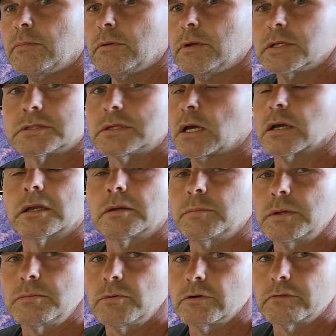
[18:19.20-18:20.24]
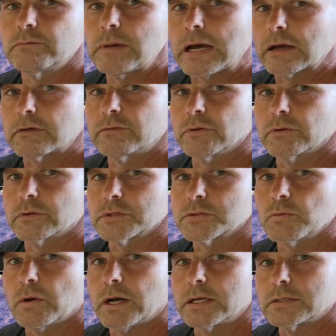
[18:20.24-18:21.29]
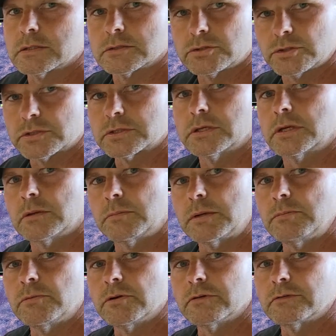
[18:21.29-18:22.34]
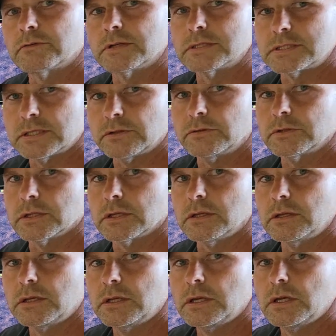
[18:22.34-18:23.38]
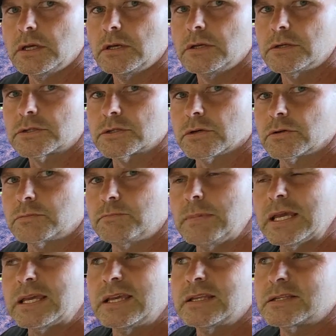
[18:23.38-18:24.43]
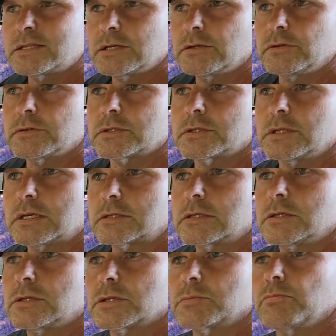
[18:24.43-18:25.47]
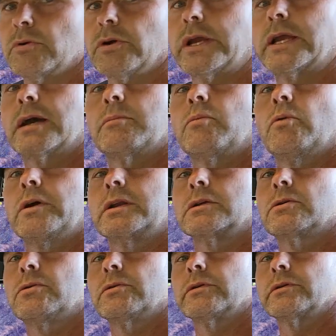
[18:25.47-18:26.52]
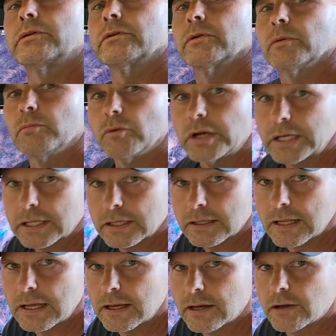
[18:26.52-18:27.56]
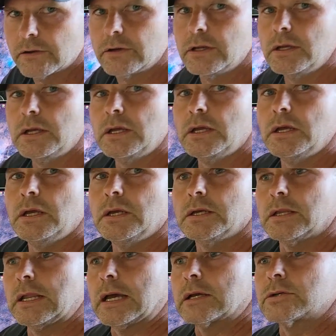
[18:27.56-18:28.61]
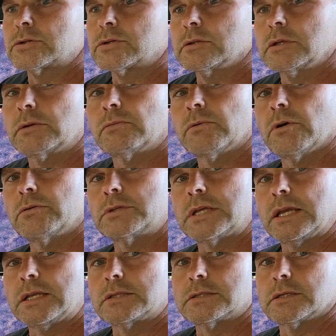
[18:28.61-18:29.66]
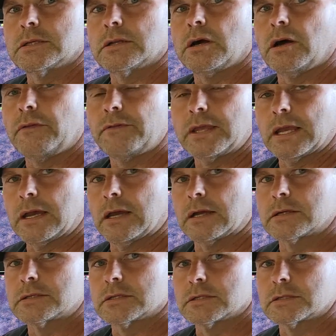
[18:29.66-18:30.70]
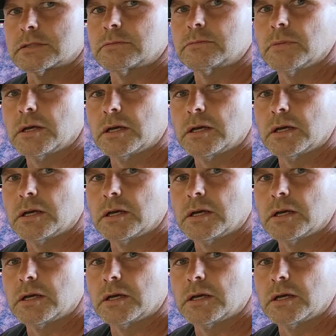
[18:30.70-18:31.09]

it's not going to be moved back focus wise, it's just going to be moved and tilted. So making tilts doesn't just bring up one corner or bring it down, it actually rotates it on the axis